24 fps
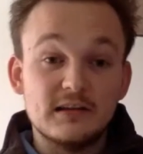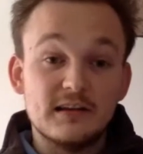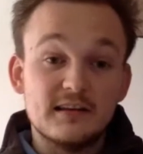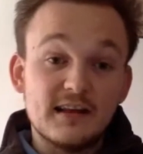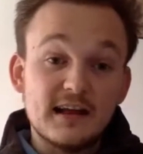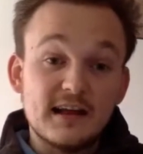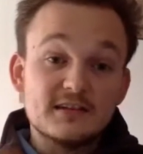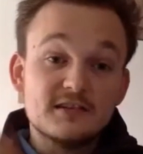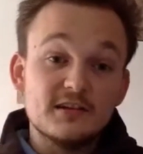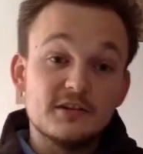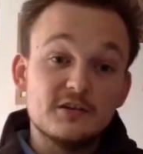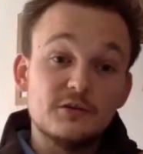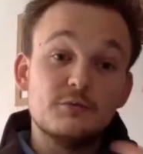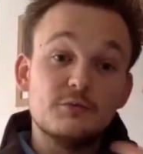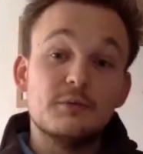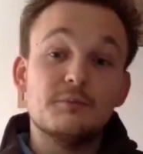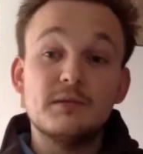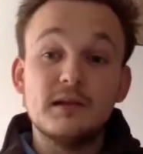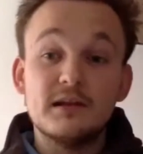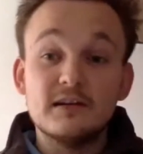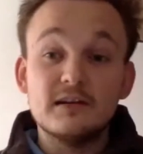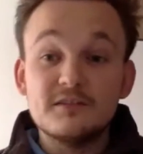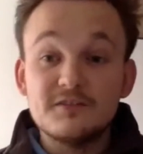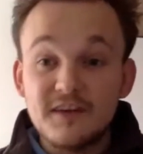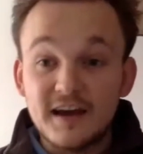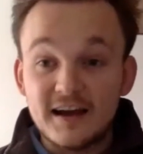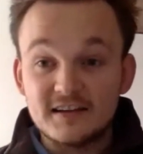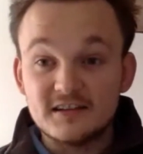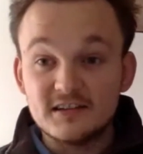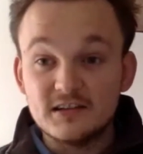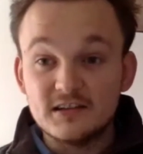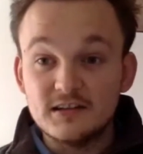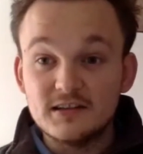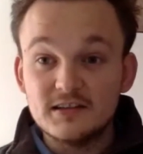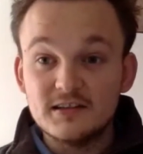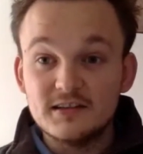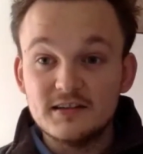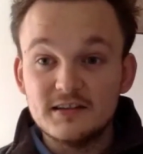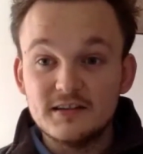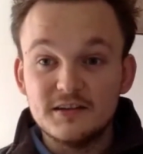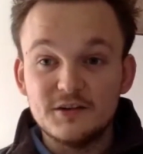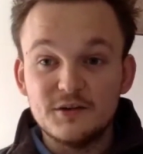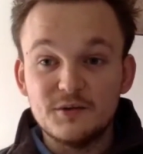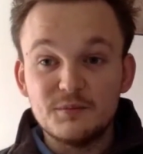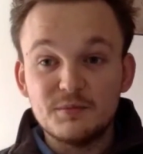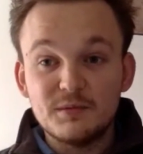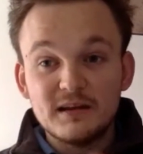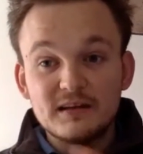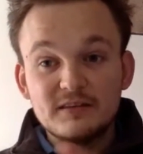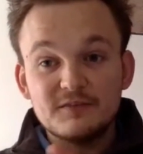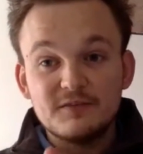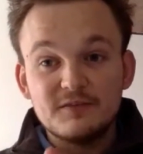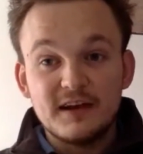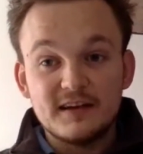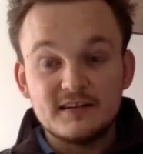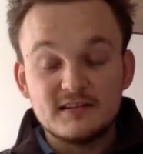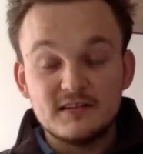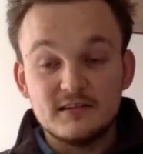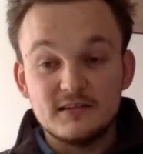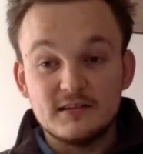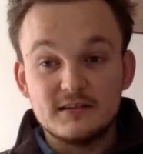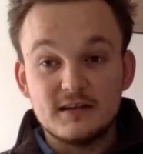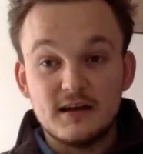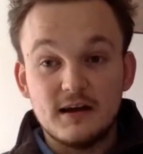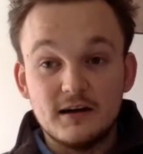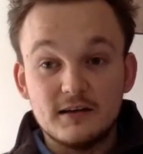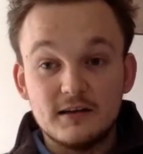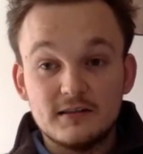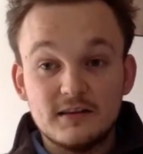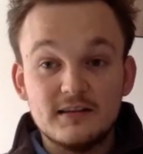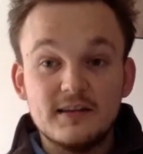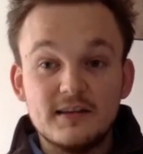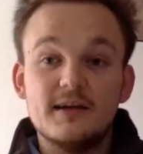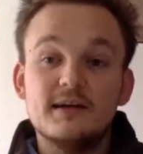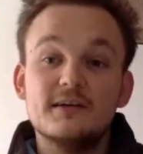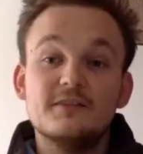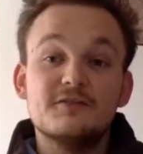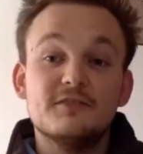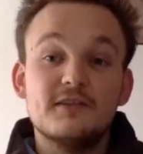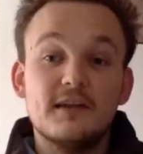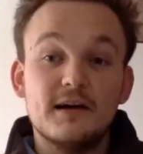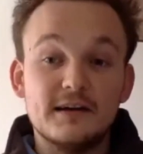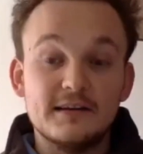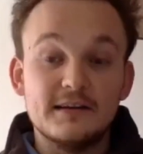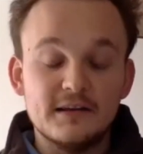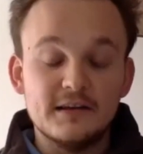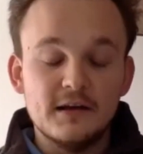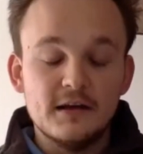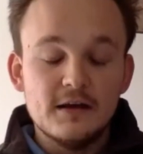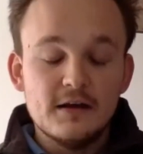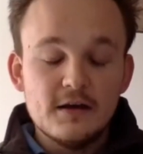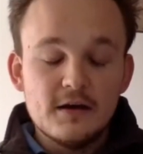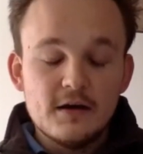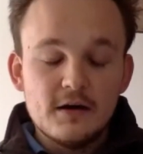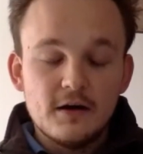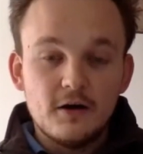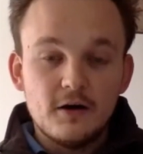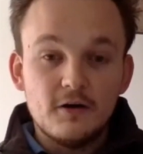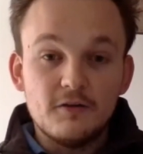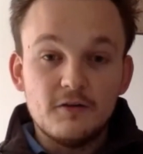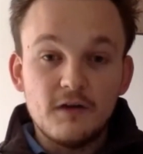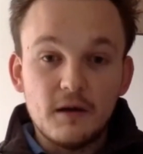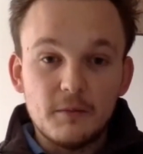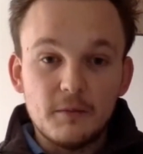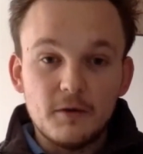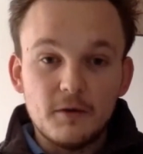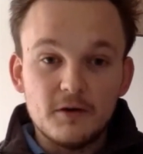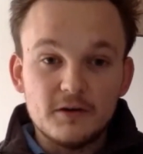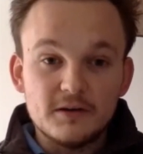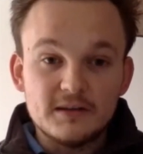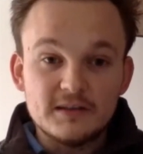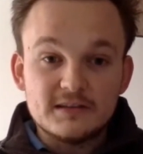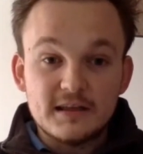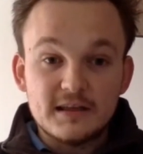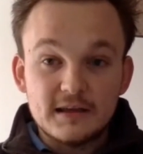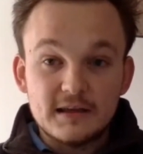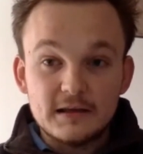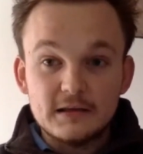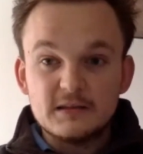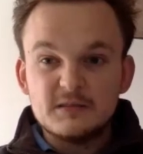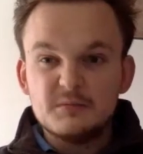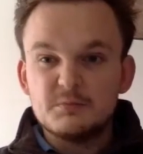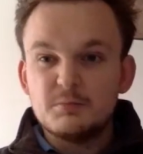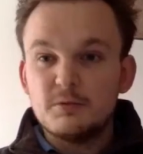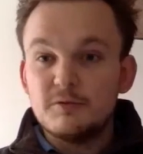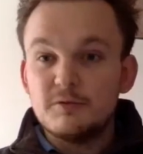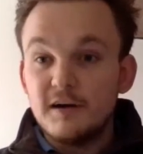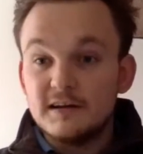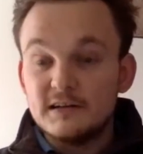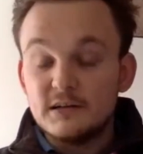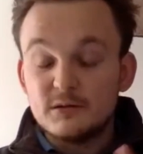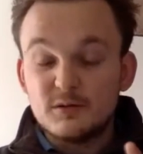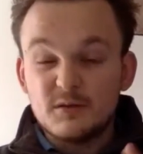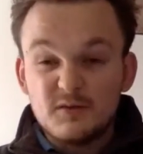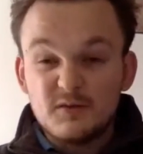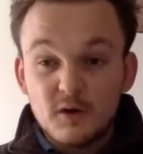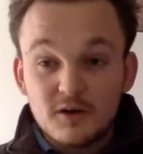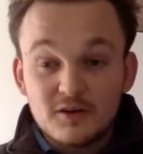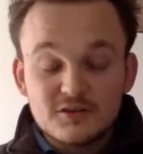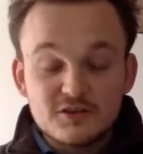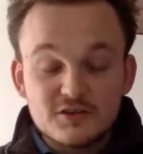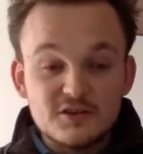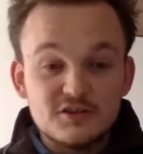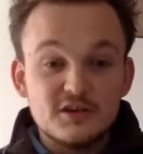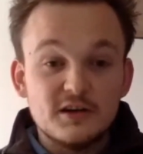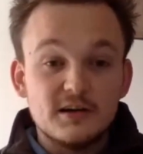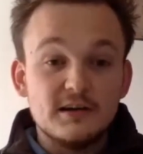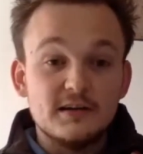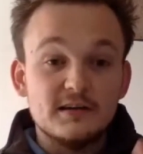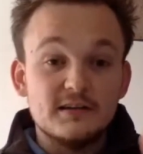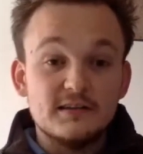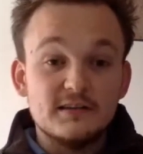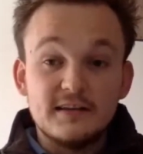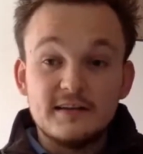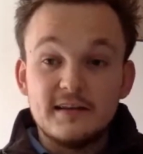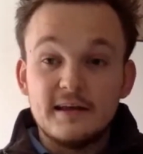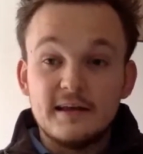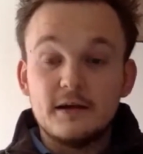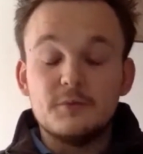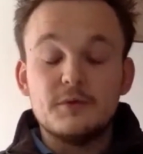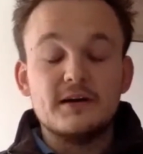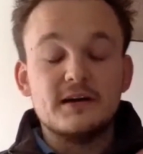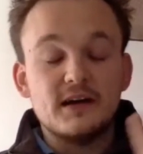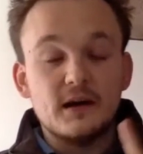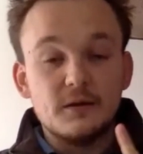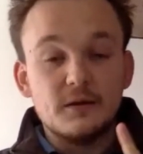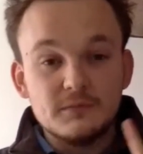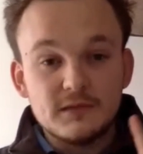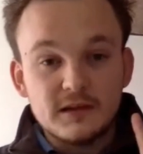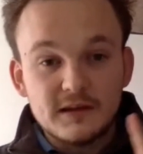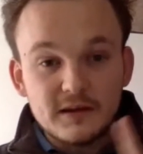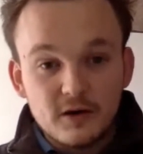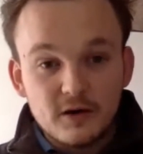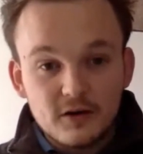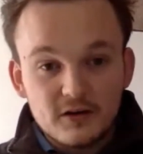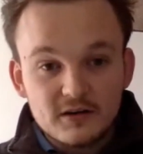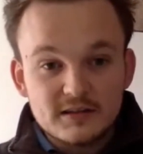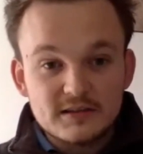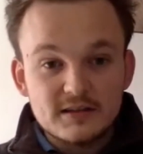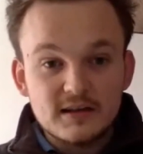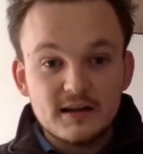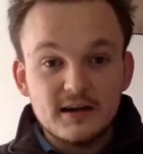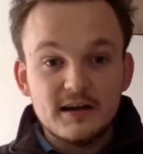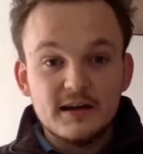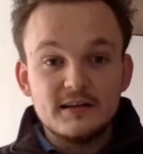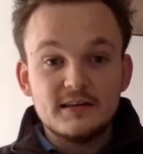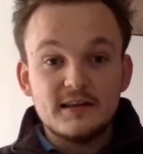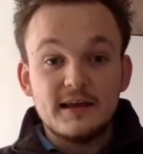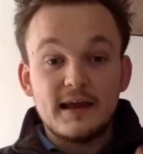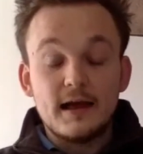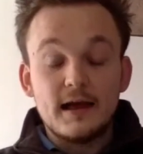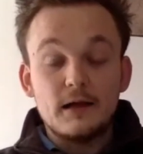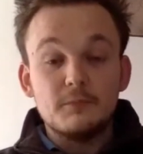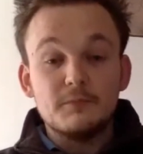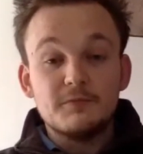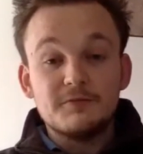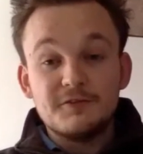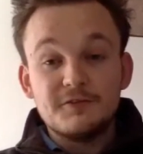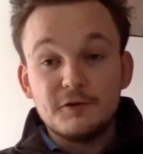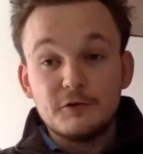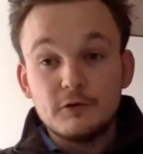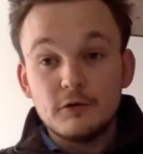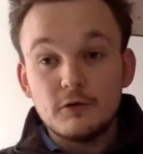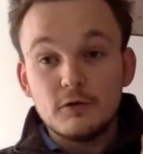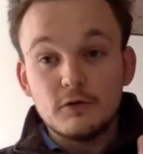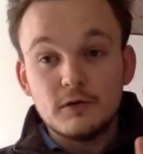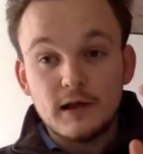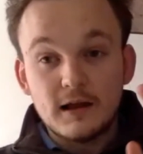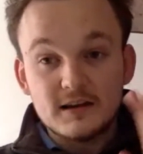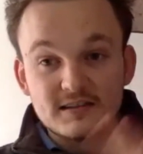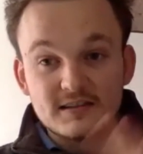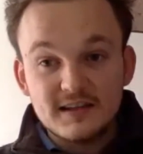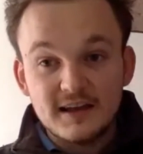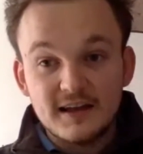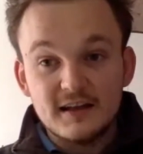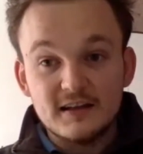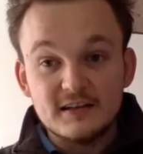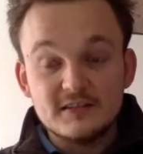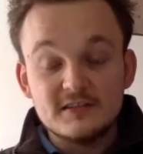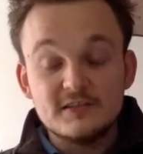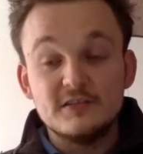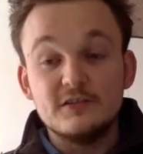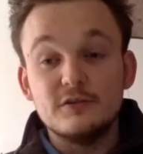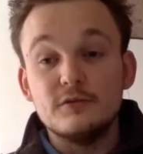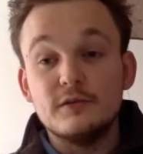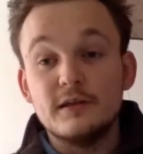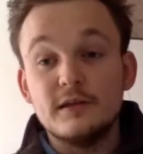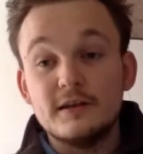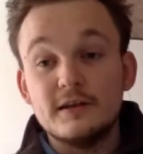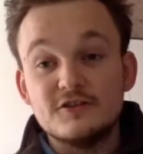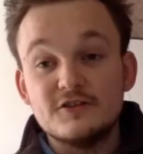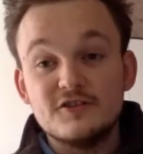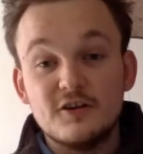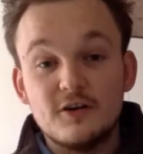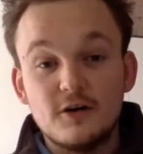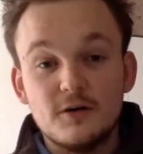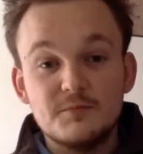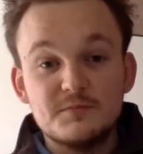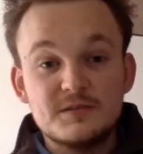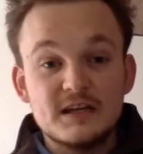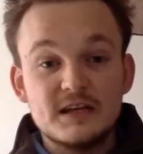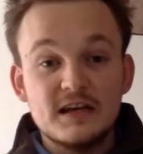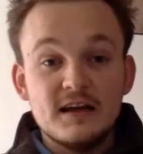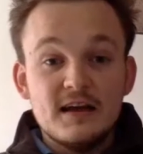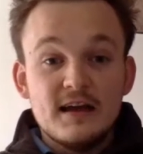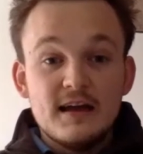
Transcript: And that's to do with blood vessels. You know, blood vessels are the lifeline of our bodies. They provide us with oxygen, they take away carbon dioxide, they help fuel all our cells to do their jobs.